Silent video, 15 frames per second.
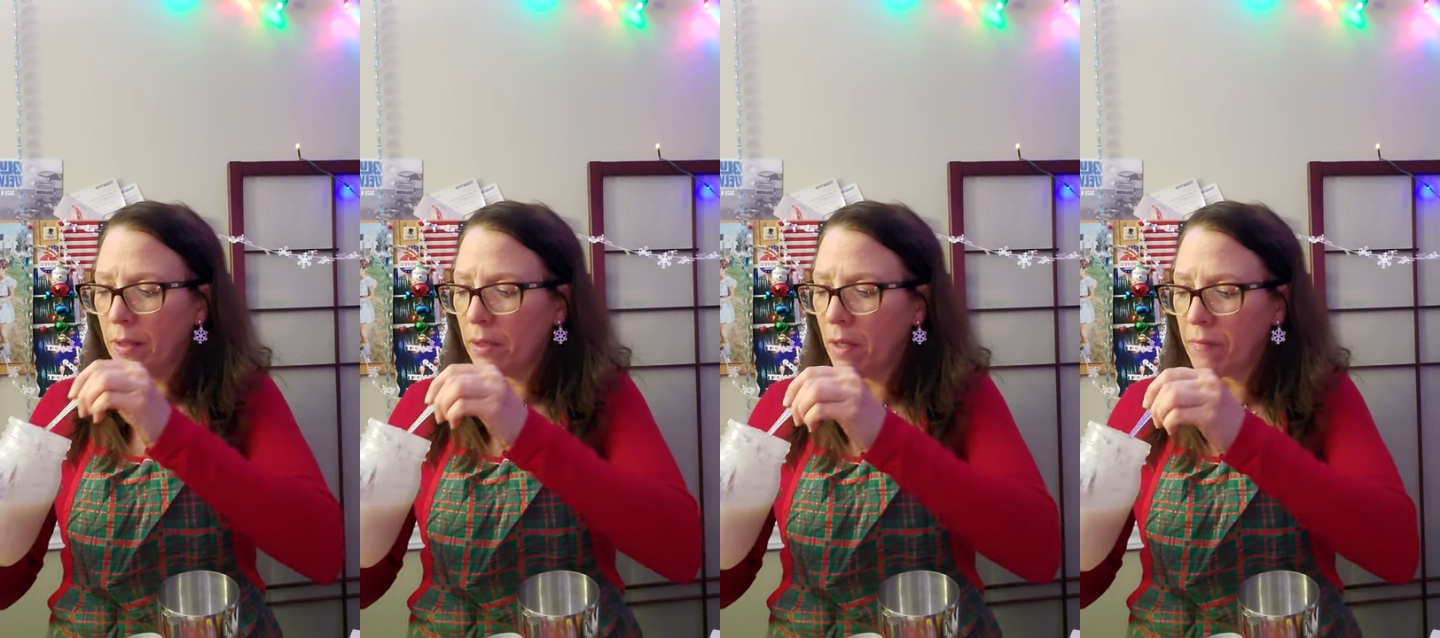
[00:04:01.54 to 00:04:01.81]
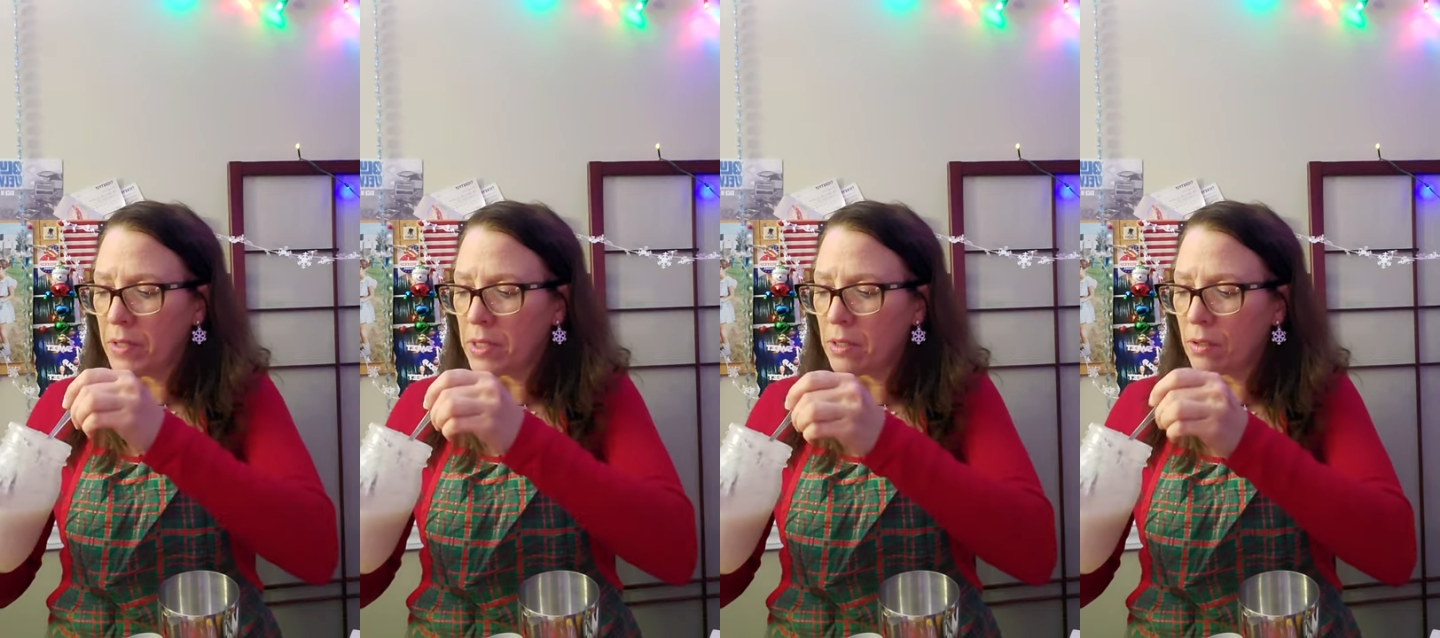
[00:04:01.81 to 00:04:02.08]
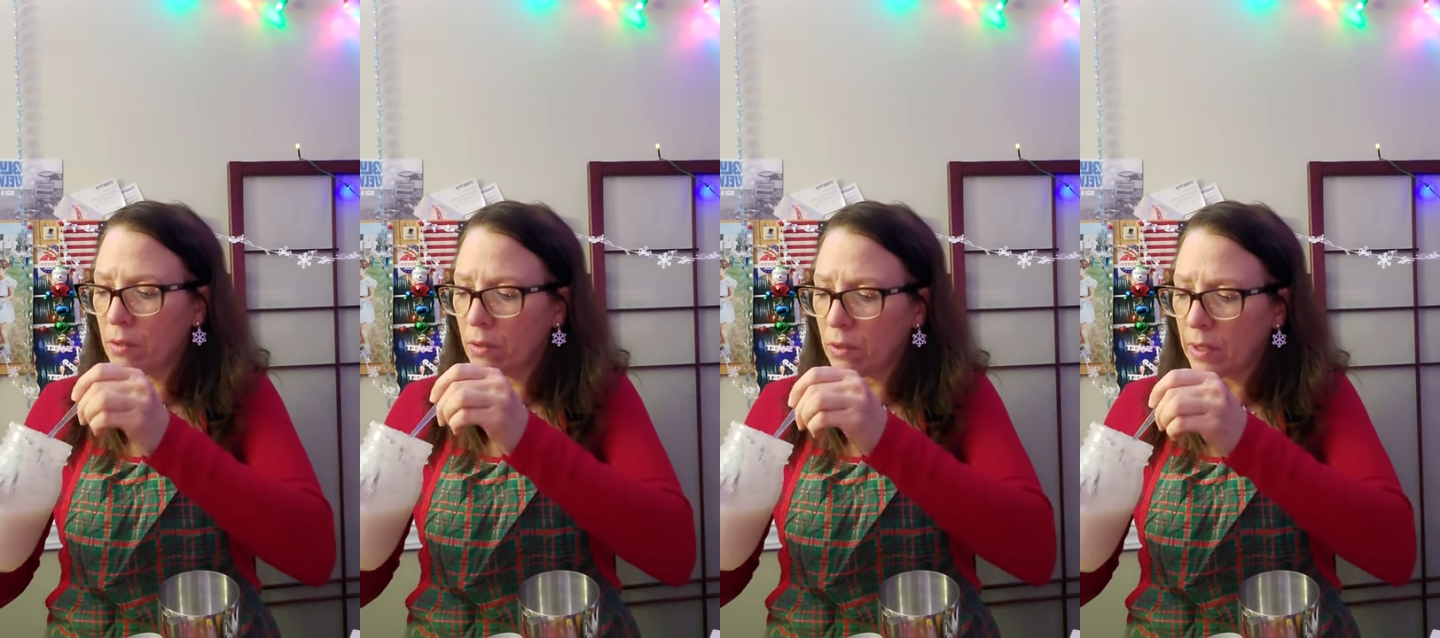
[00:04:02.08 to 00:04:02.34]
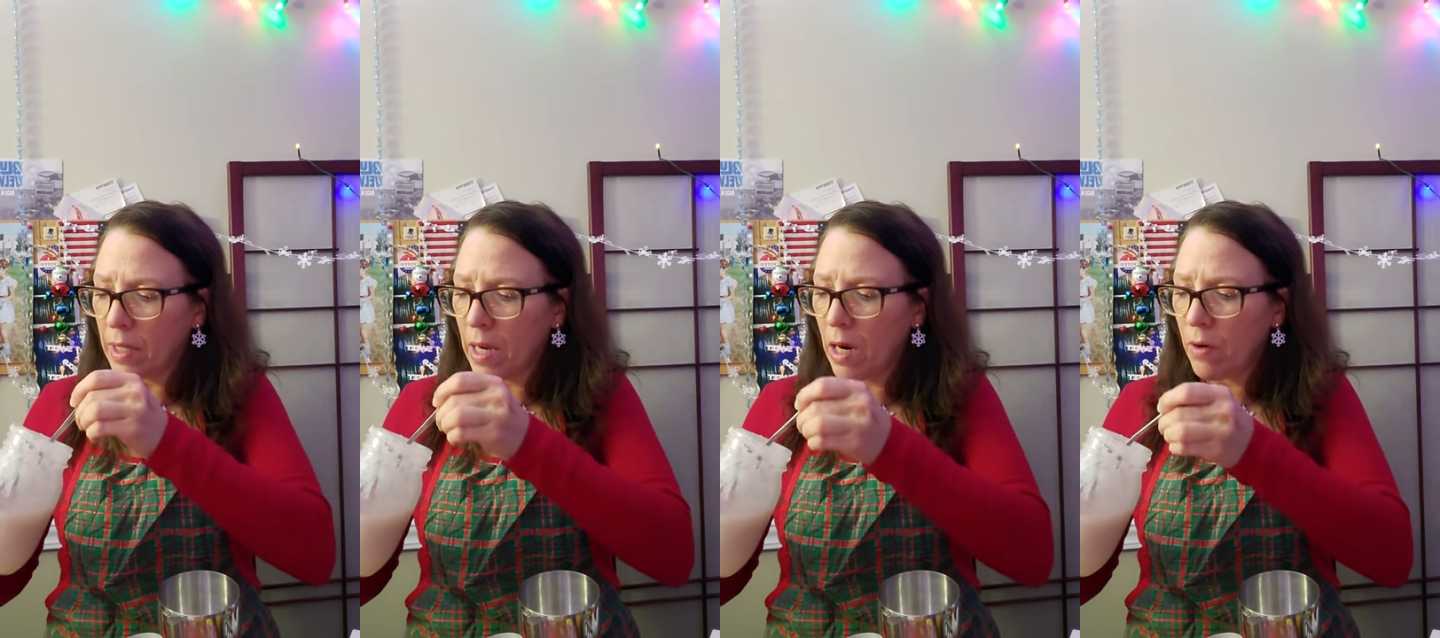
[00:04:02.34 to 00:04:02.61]
I love this
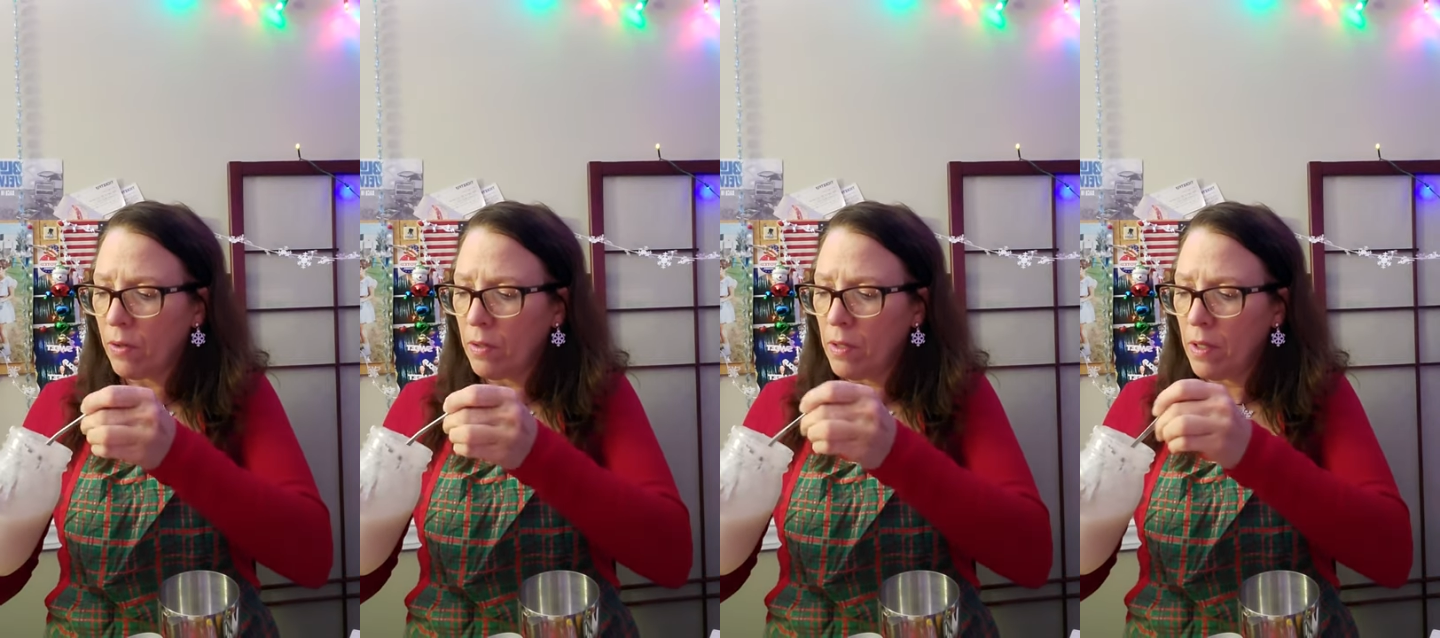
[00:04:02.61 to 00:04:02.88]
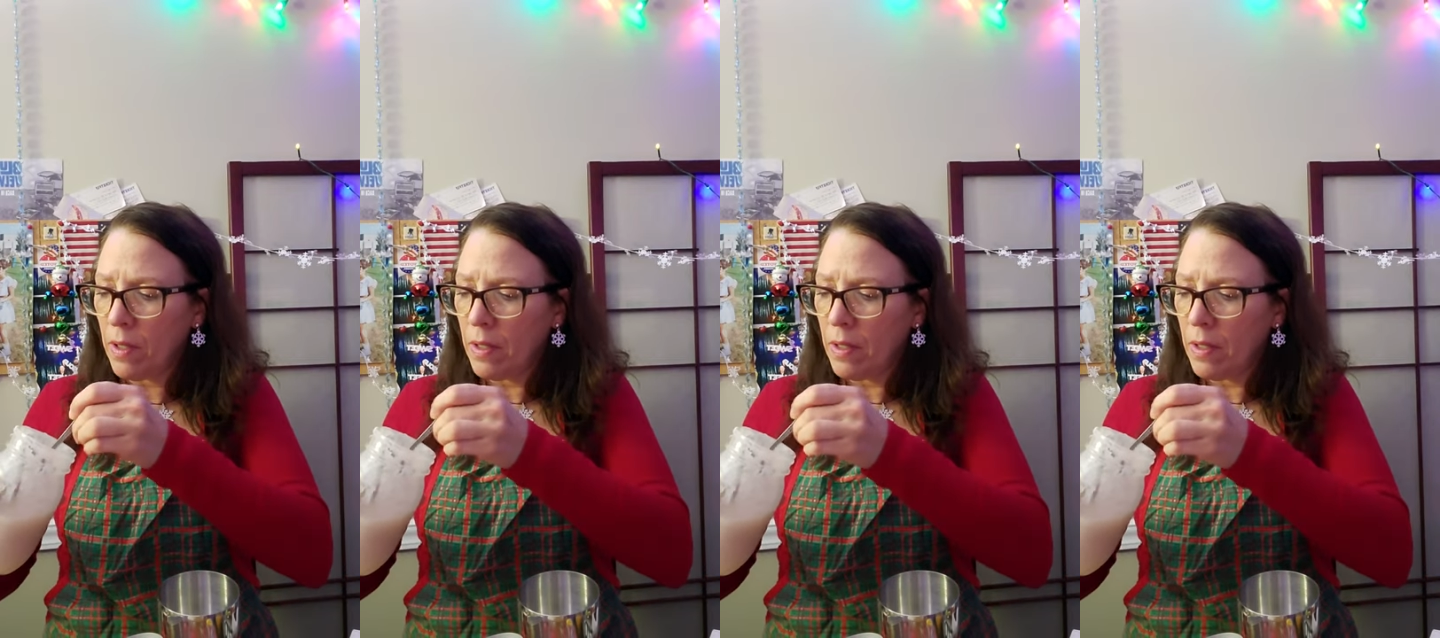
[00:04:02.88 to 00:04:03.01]
carol.